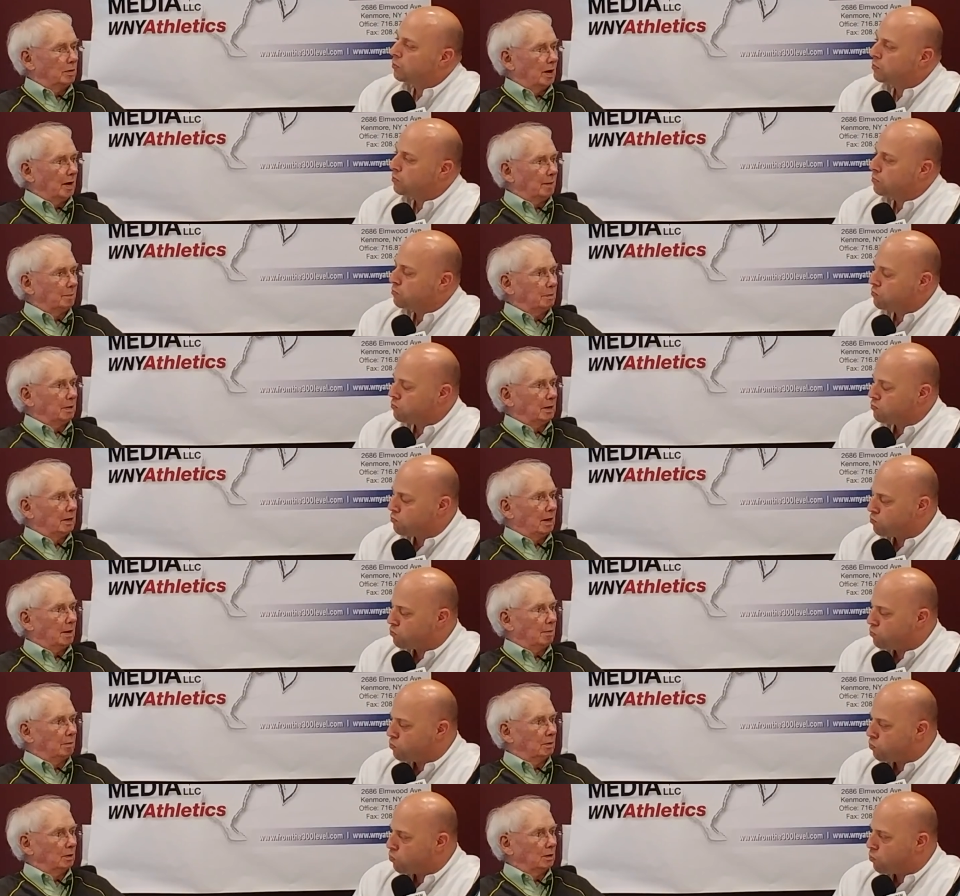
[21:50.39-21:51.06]
Speaker 1: not
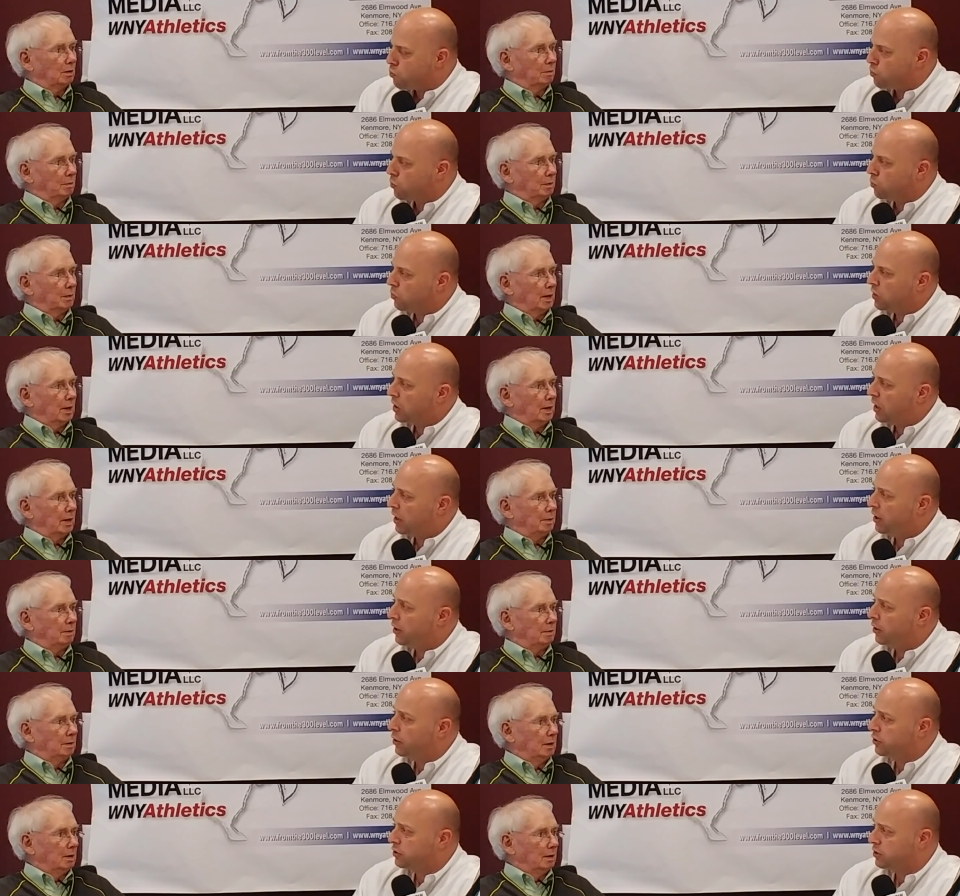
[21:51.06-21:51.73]
being able to play,
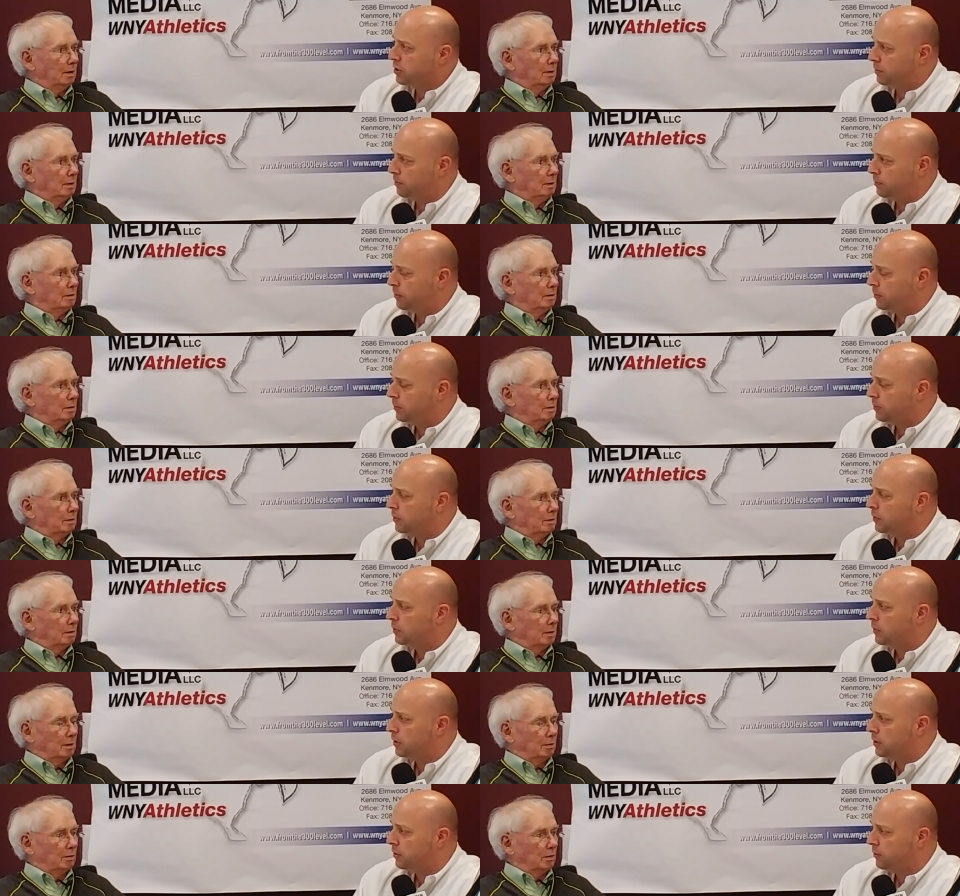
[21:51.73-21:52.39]
it hurts them.
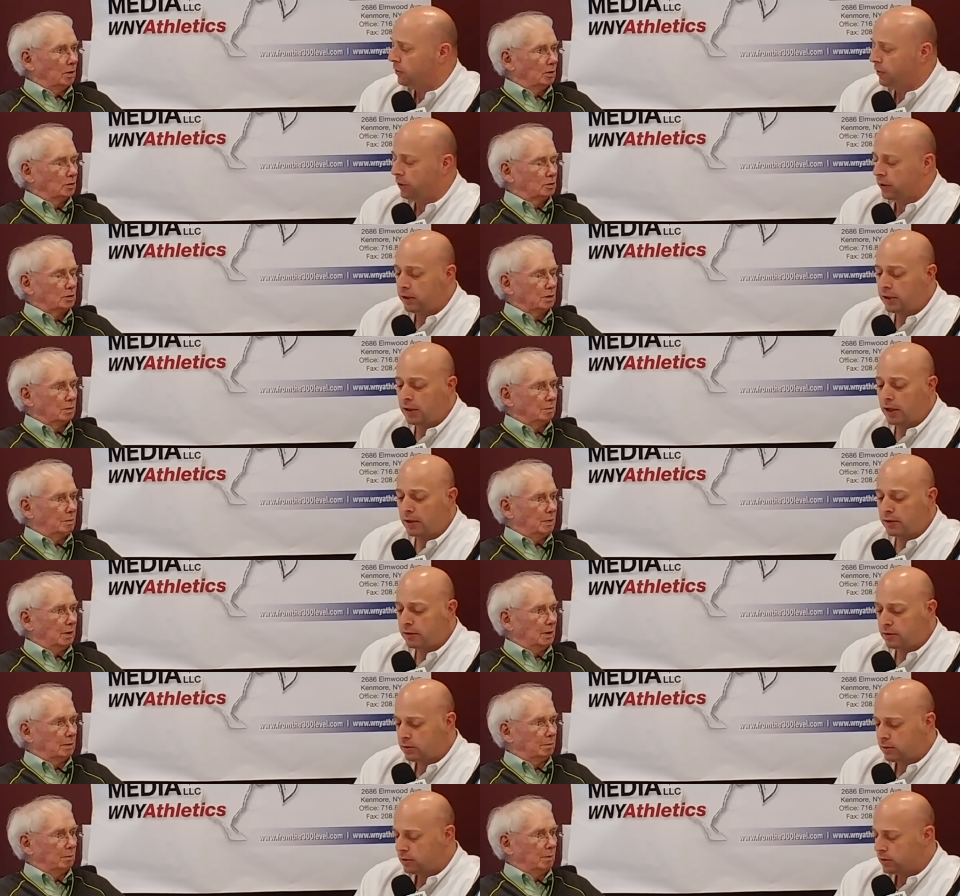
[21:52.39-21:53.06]
It hurts
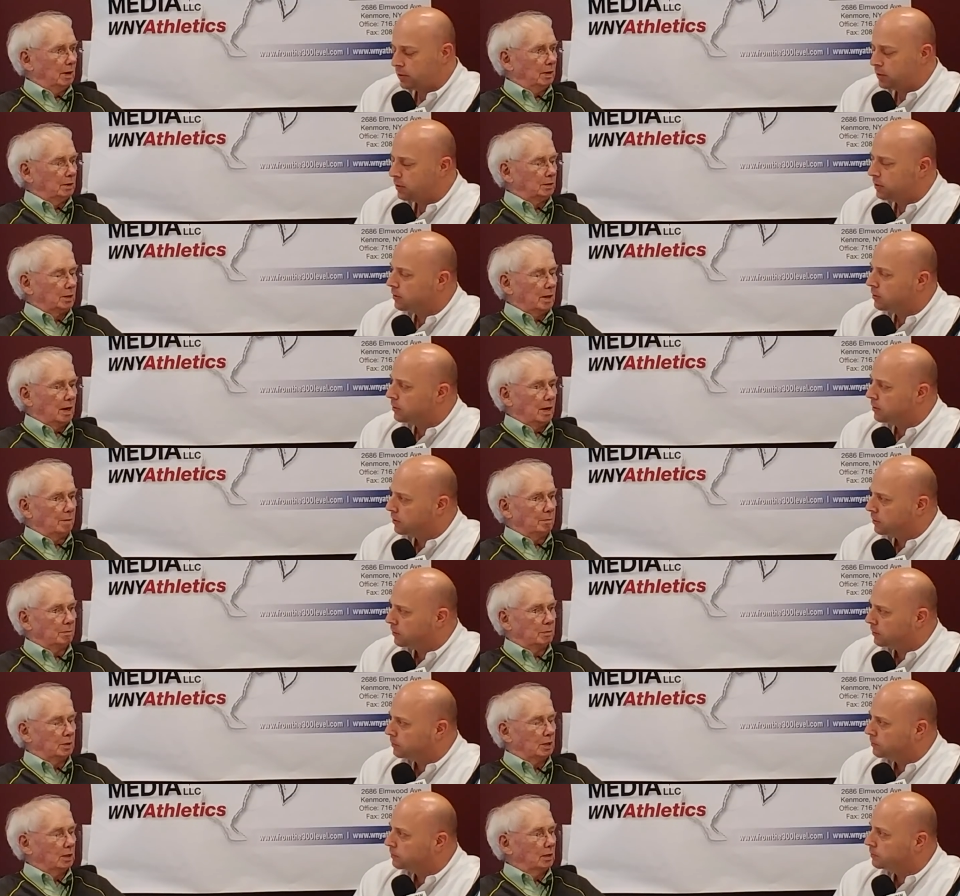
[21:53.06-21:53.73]
them big, big
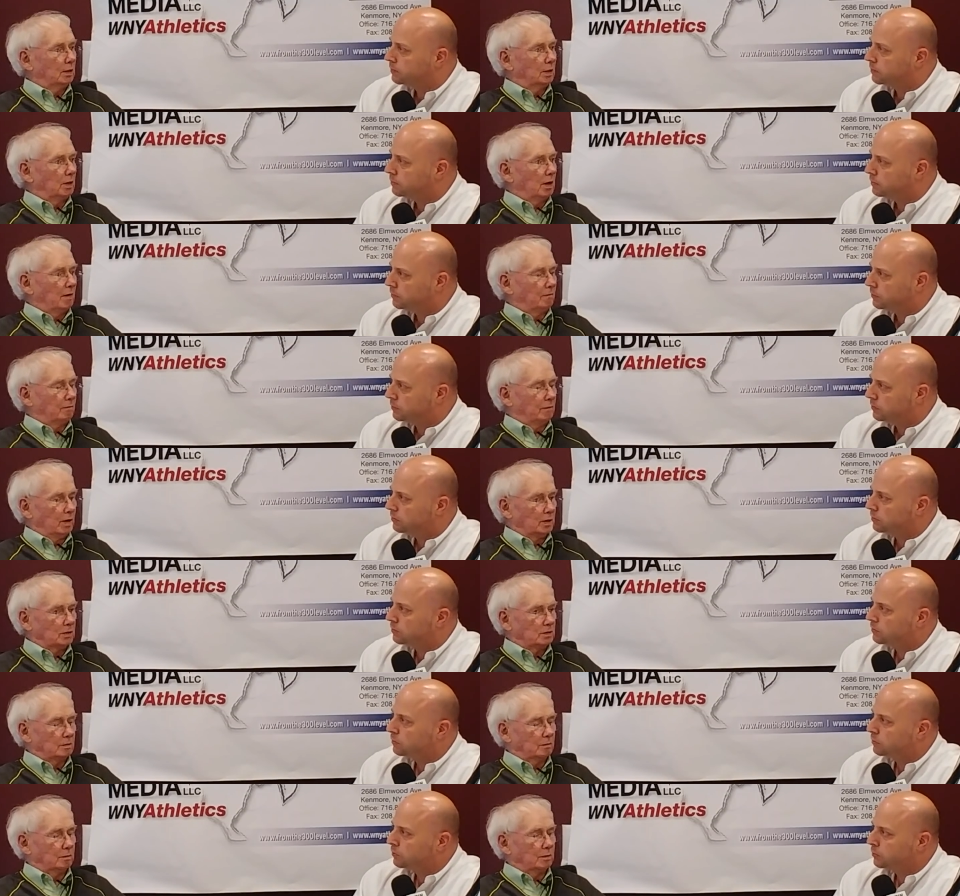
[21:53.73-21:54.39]
time, particularly
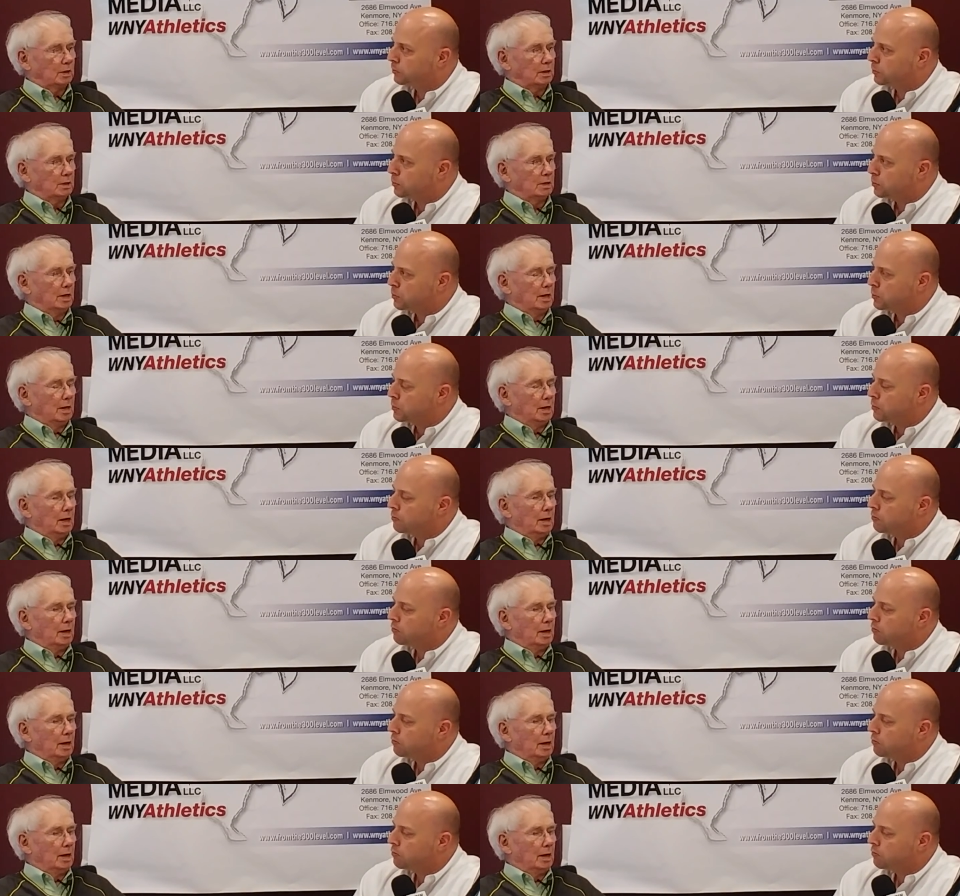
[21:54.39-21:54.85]
offensively.